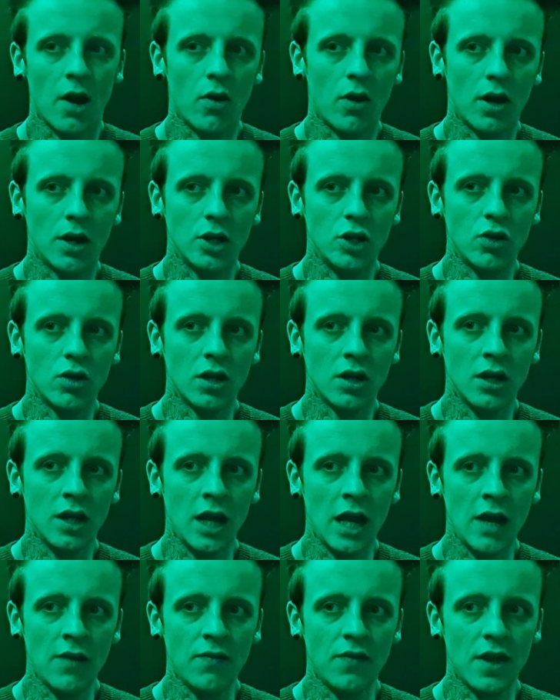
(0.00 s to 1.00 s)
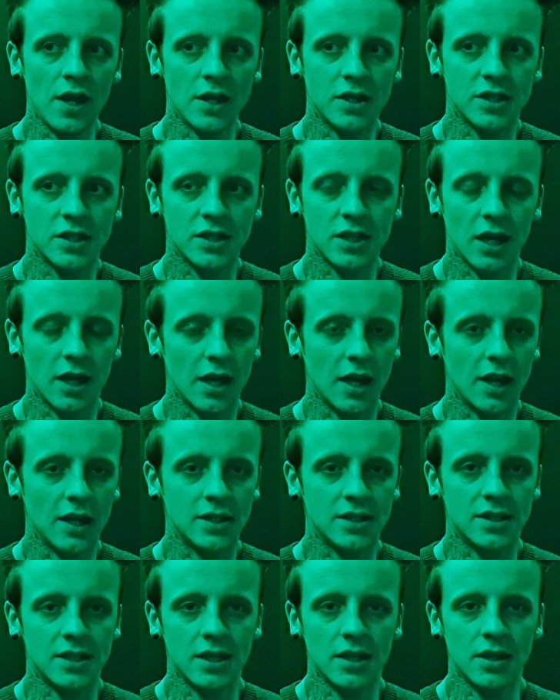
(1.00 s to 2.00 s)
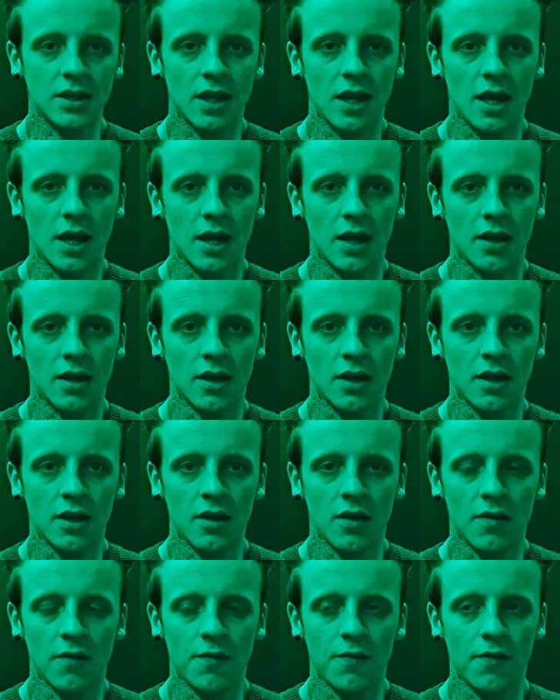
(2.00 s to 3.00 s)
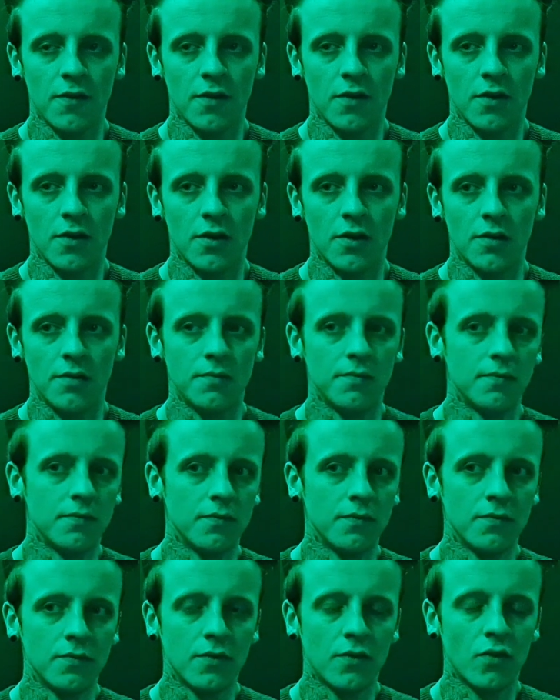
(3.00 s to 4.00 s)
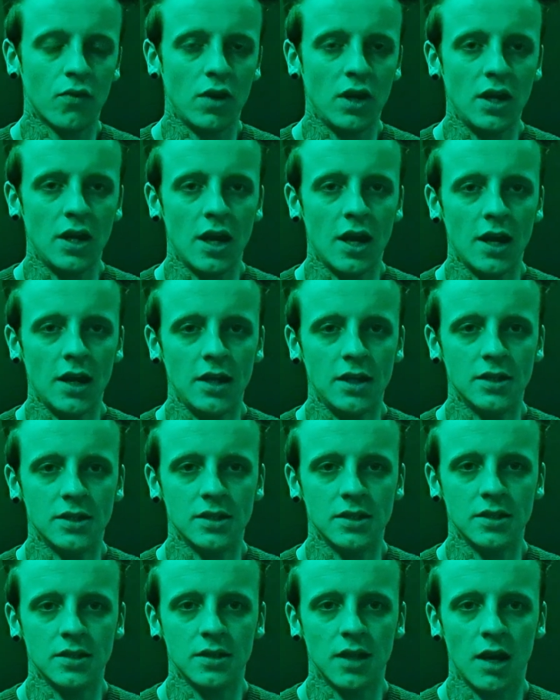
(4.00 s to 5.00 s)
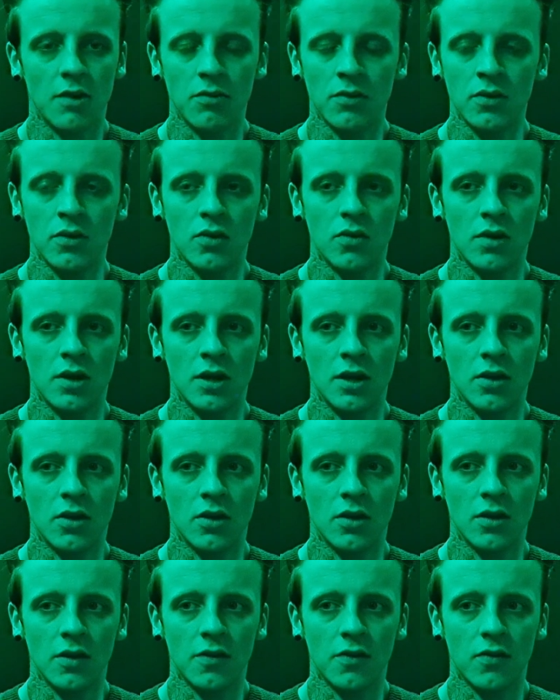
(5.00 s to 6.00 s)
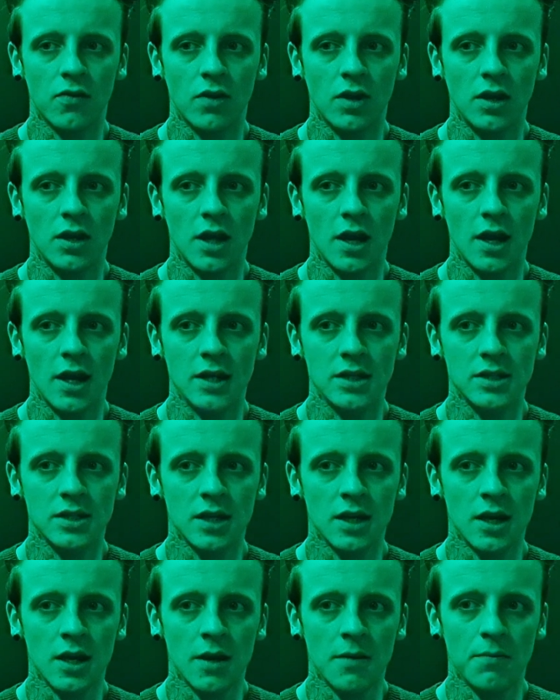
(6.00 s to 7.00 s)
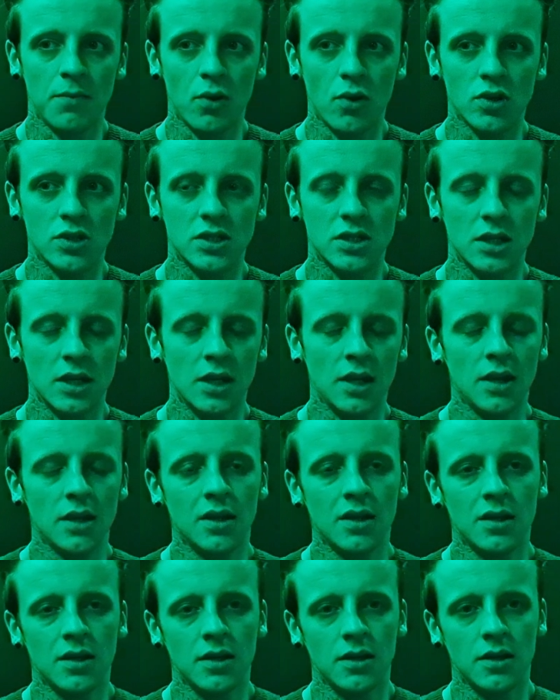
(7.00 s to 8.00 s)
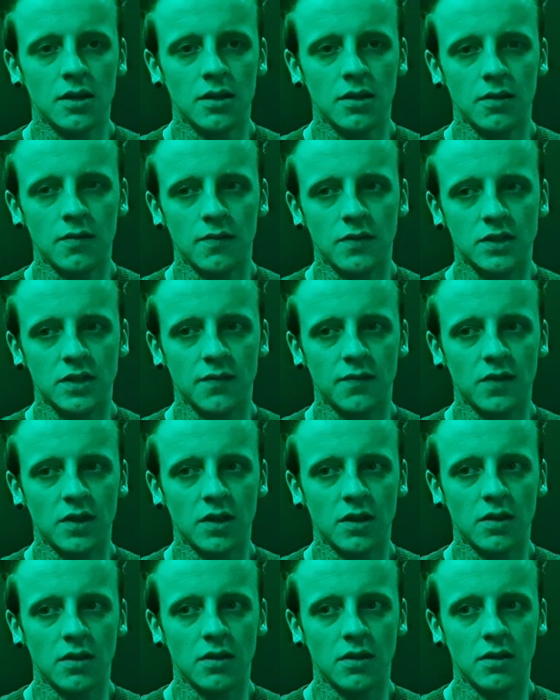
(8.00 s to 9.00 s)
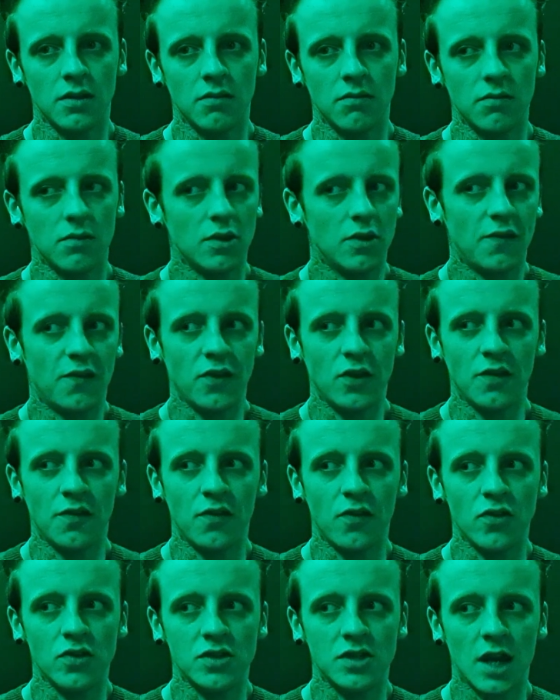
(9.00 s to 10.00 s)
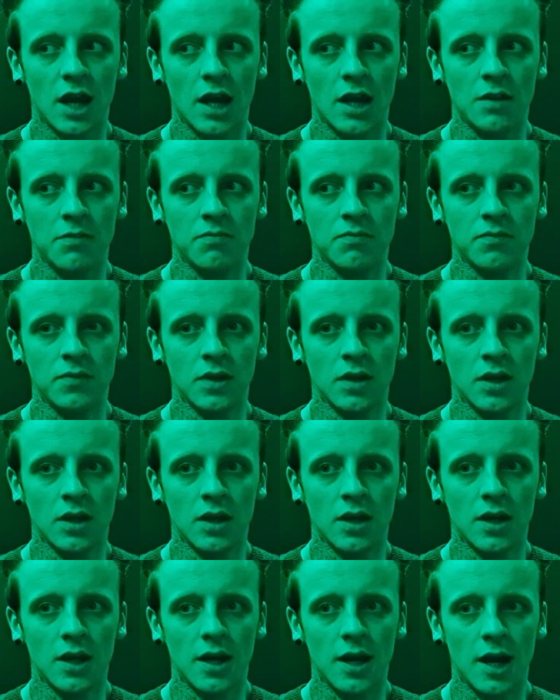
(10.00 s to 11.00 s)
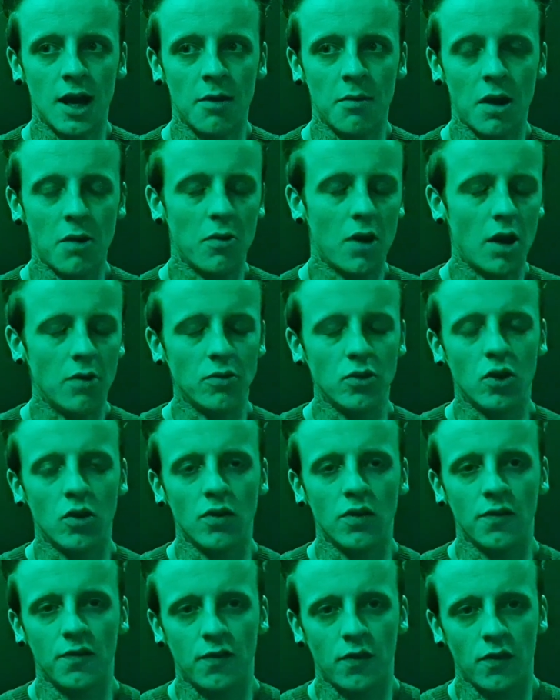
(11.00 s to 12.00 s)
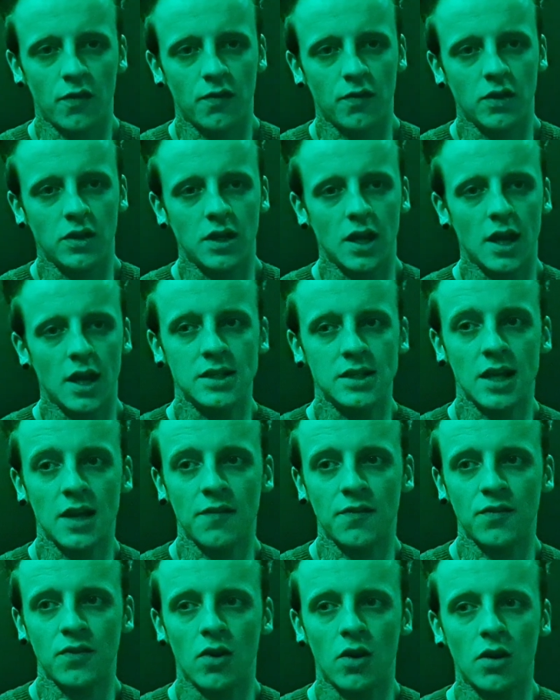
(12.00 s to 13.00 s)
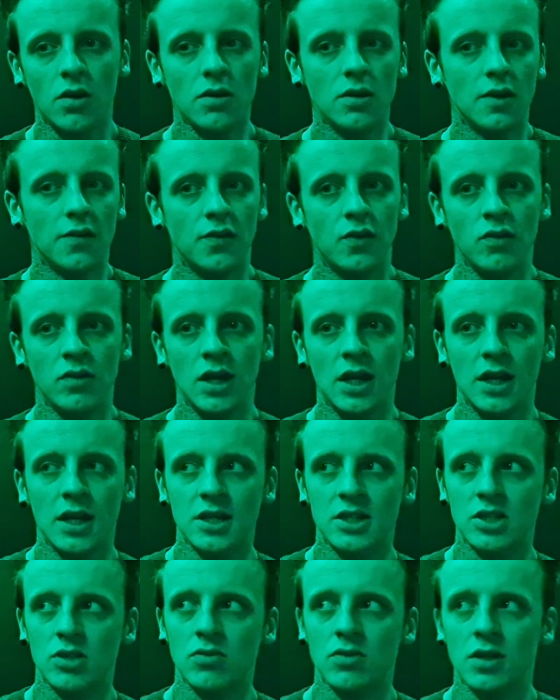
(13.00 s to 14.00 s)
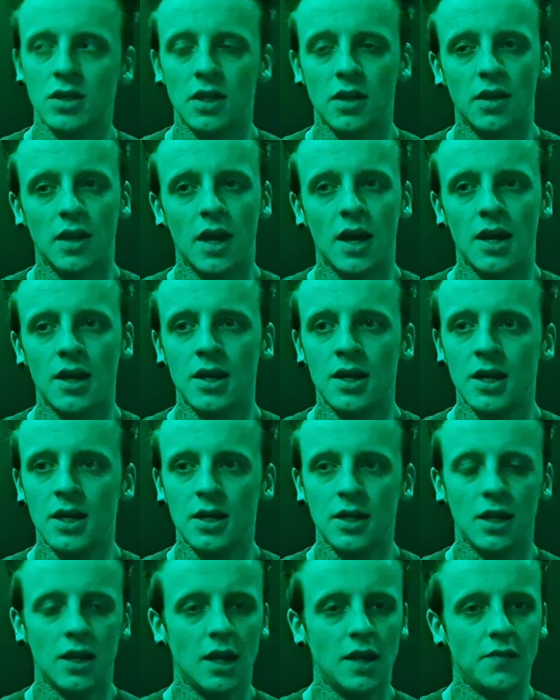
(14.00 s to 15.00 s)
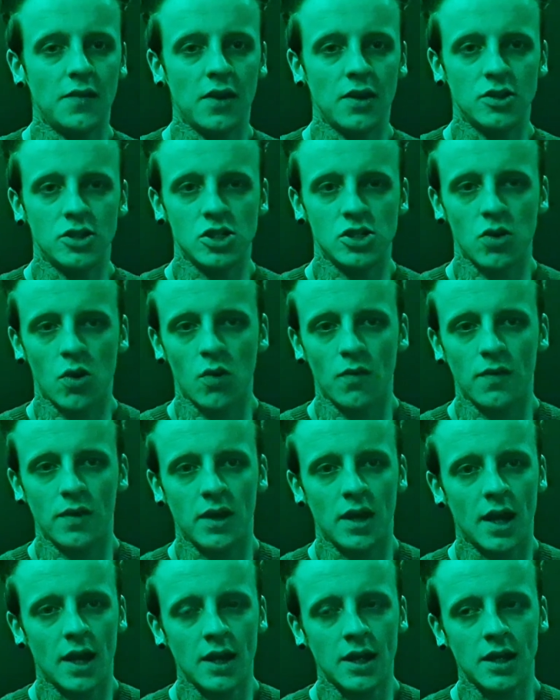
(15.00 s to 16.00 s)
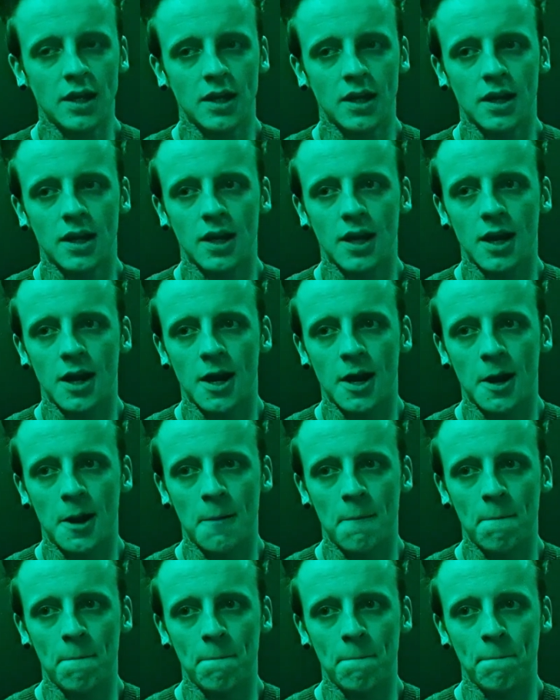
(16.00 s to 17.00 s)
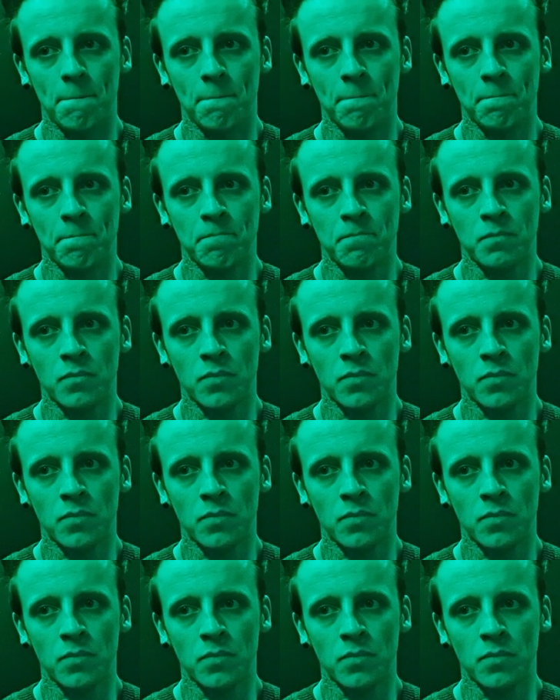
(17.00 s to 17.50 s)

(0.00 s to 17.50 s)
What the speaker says: Now, you can leave this and let it sit there for 3 days. I wouldn't go any longer than 3 days. Personally, for something for your first time, I would go the full days. If not, if you need it sooner than that, then leave it just overnight. And